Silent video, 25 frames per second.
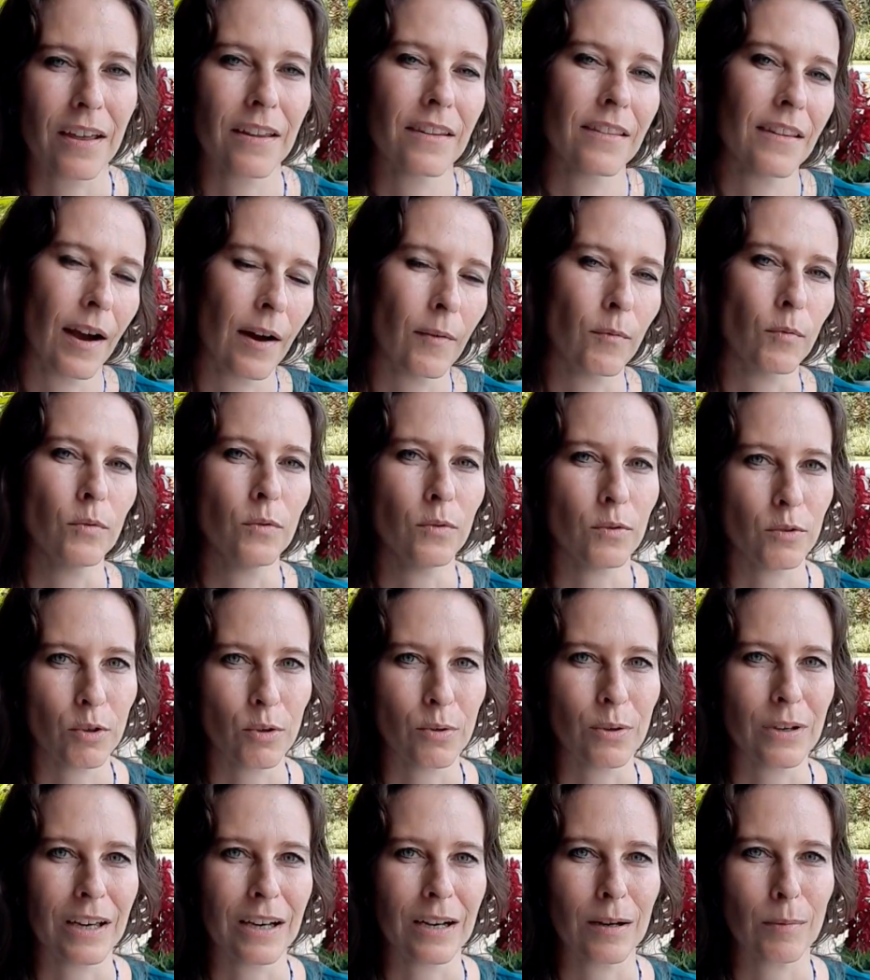Then you
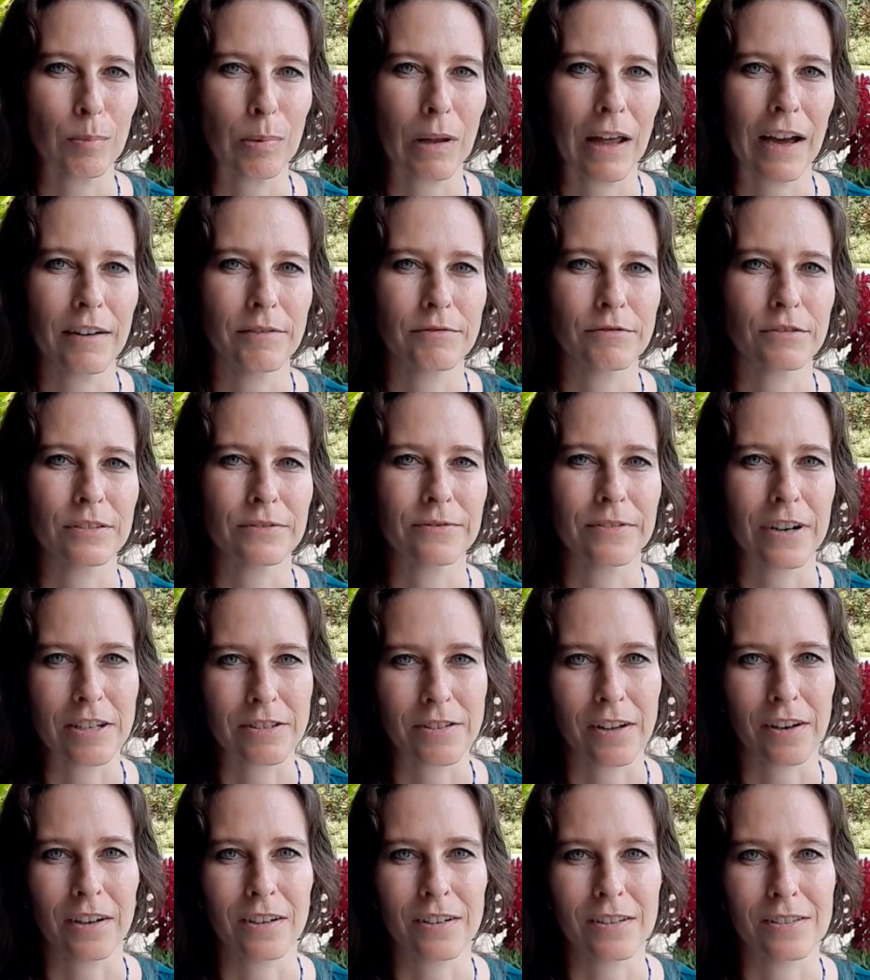can apply for
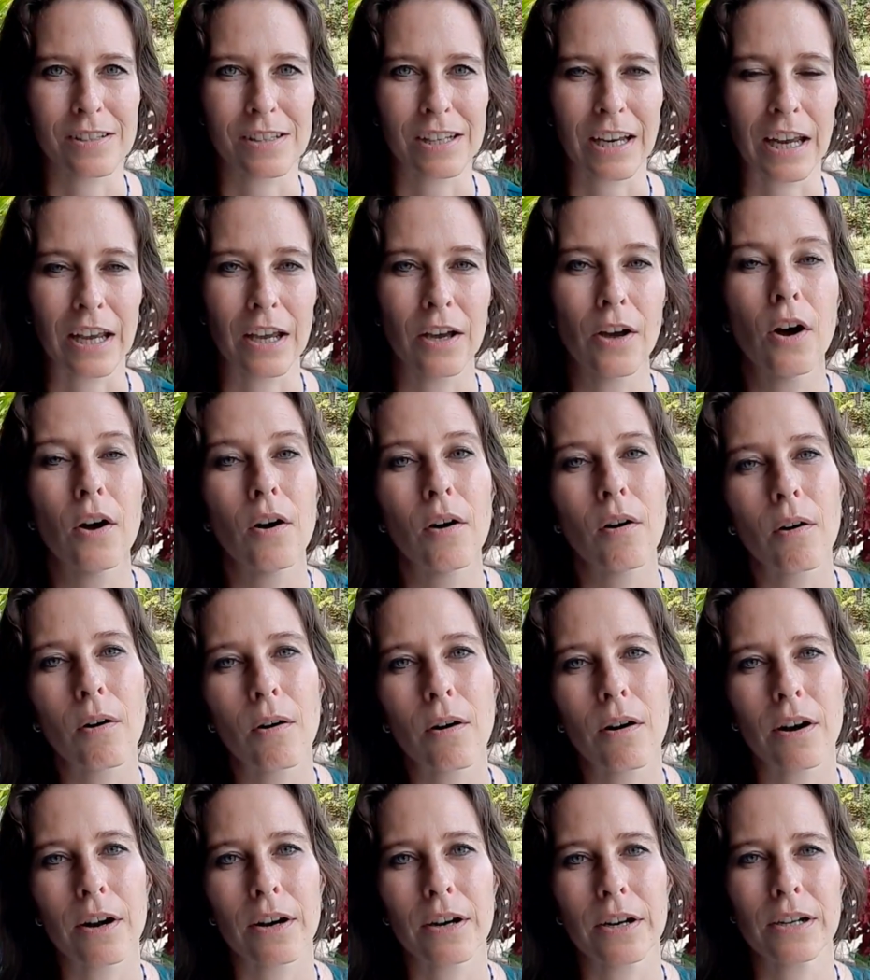residency.
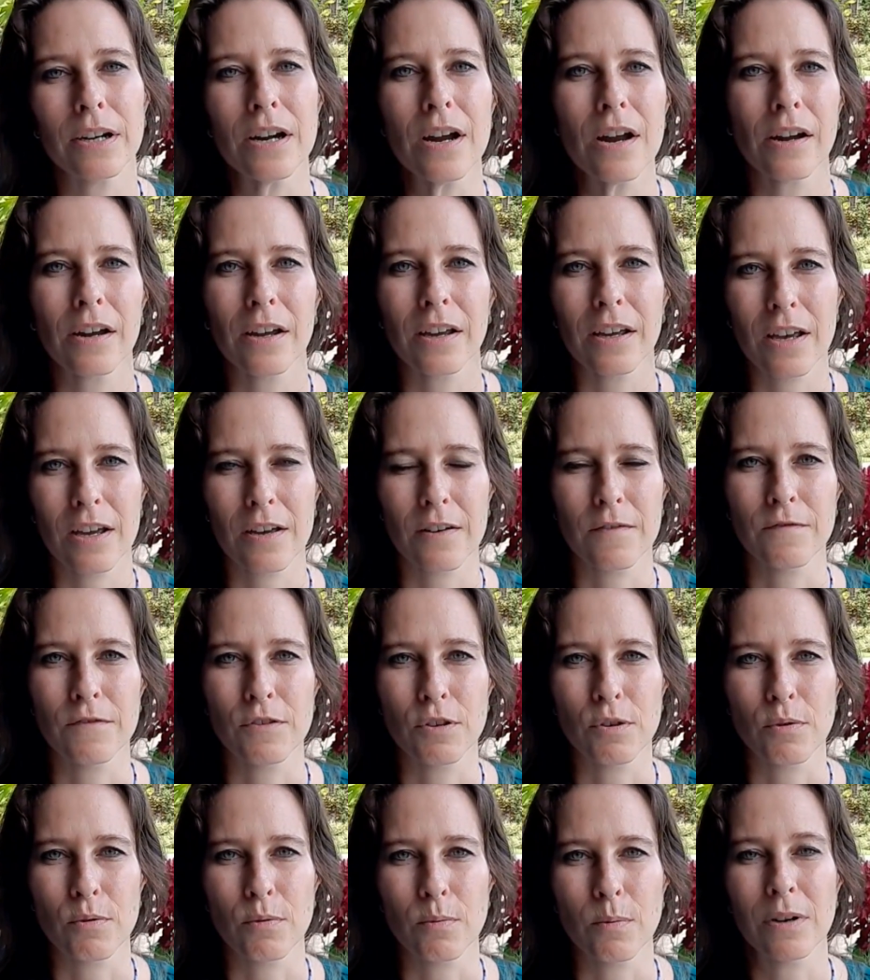Or if
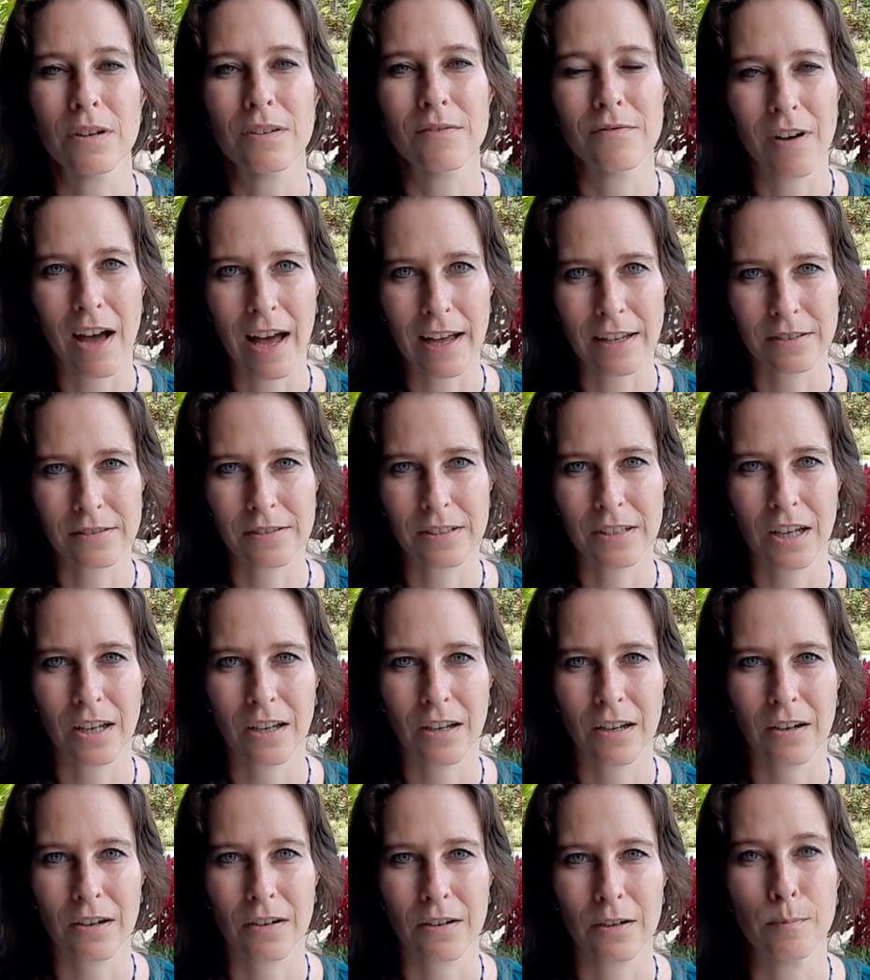you invest
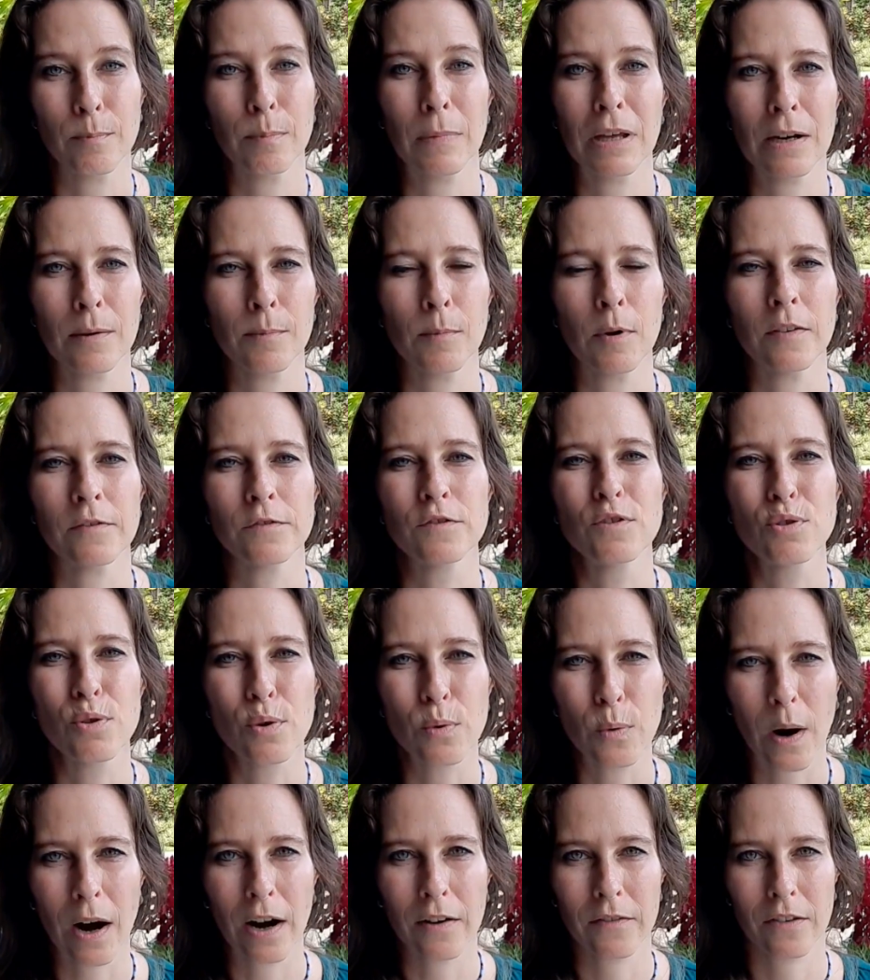here a minimum of
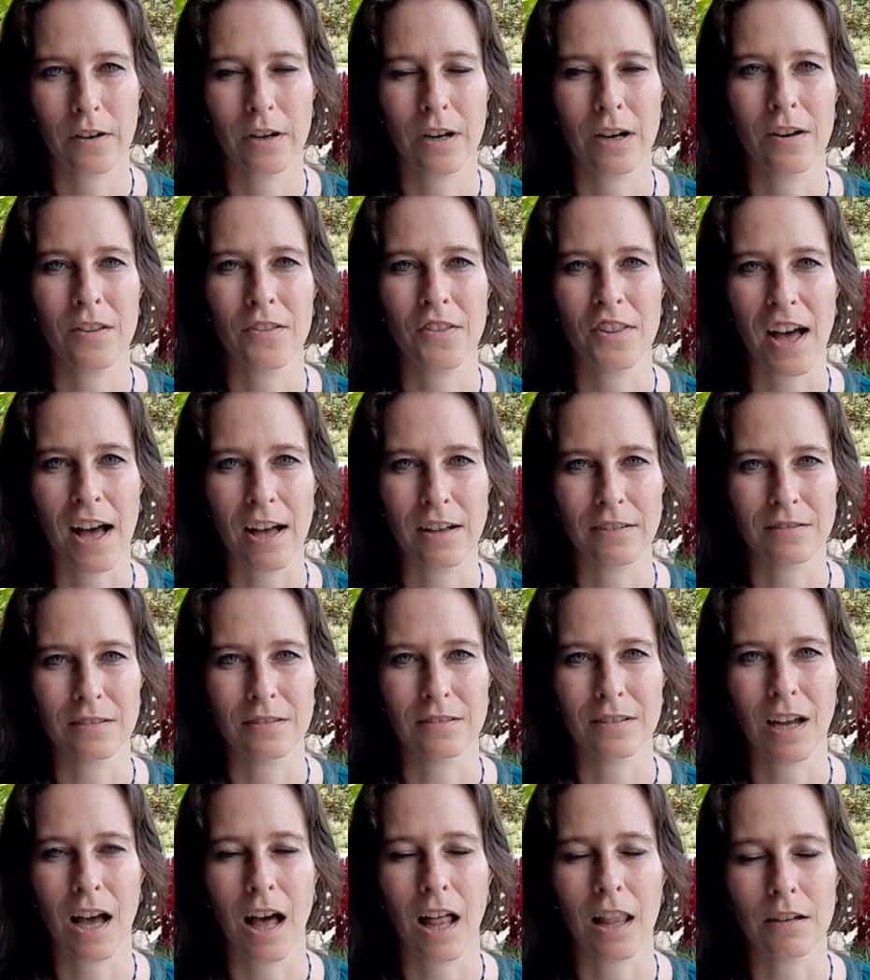
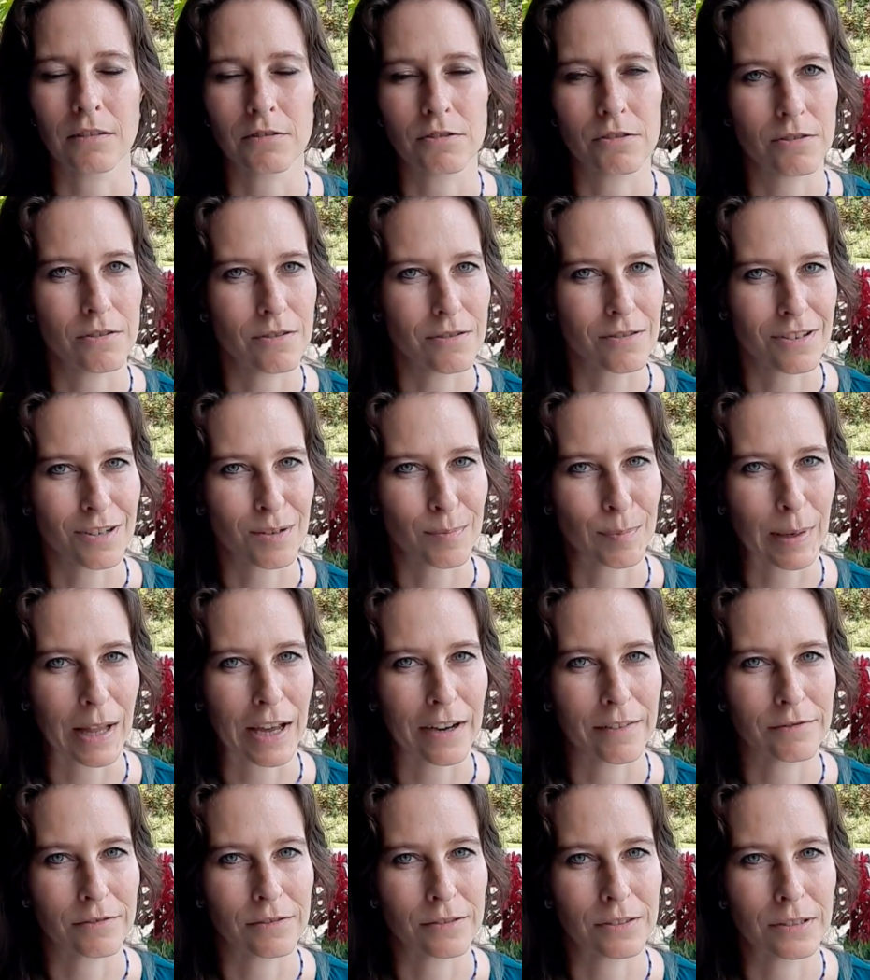$200,000, you can apply
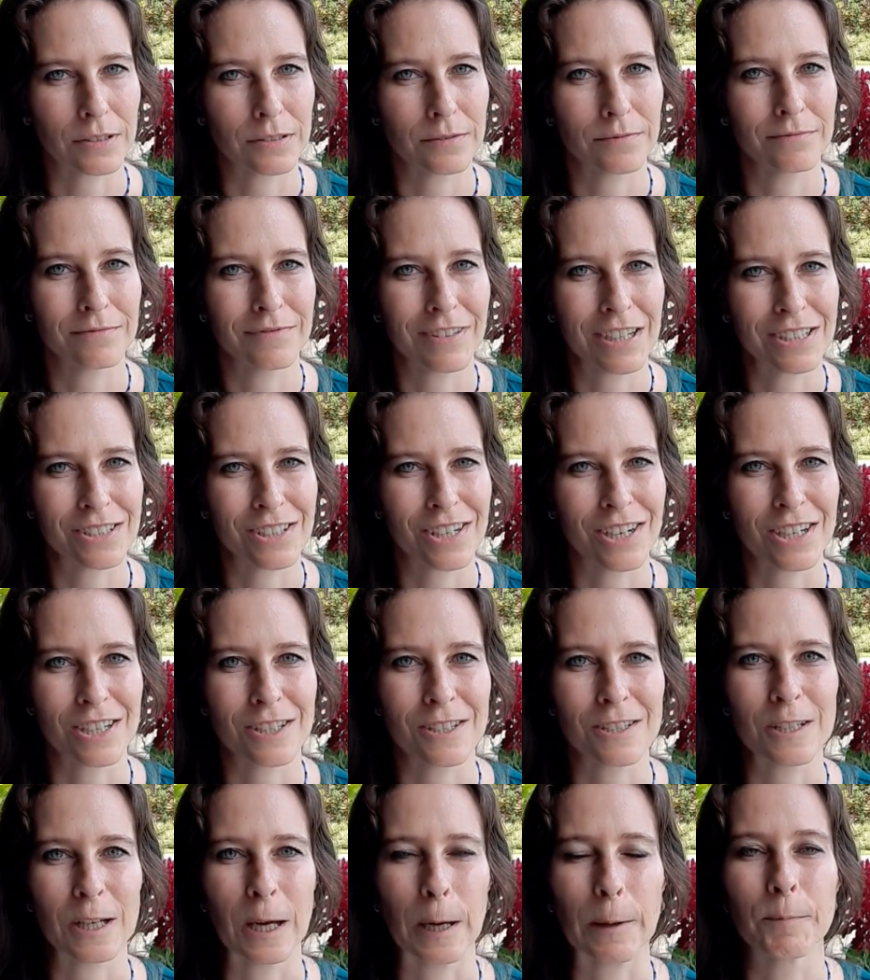for
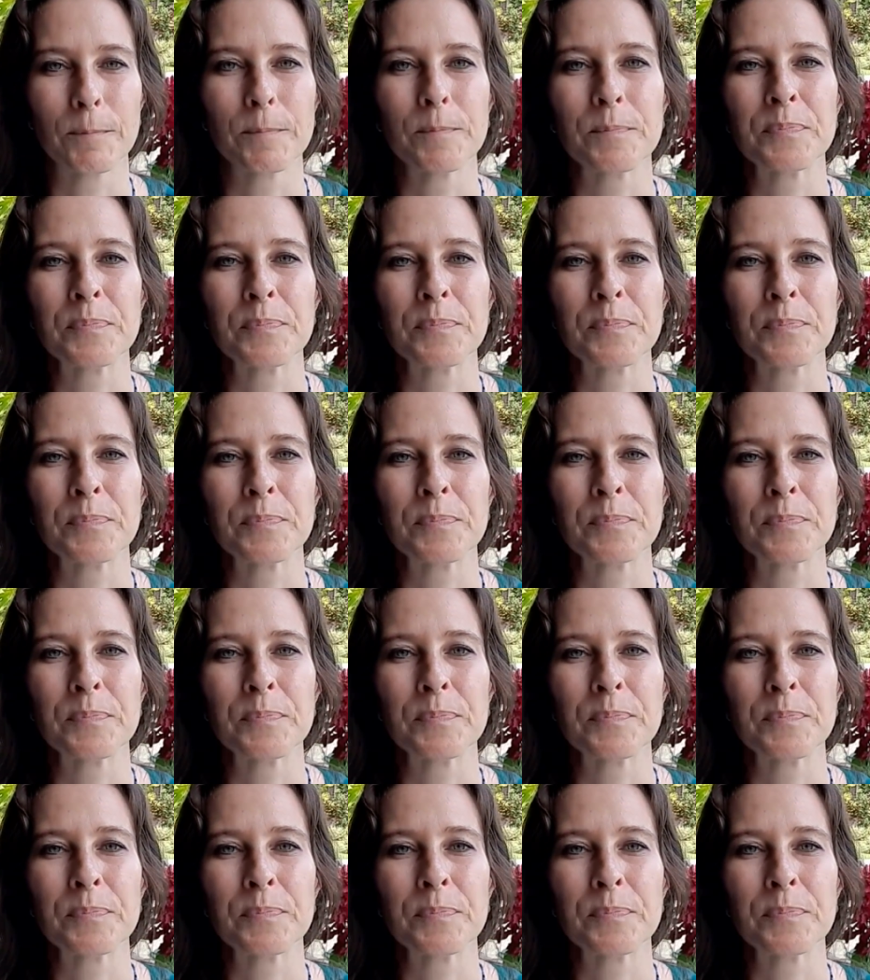residency.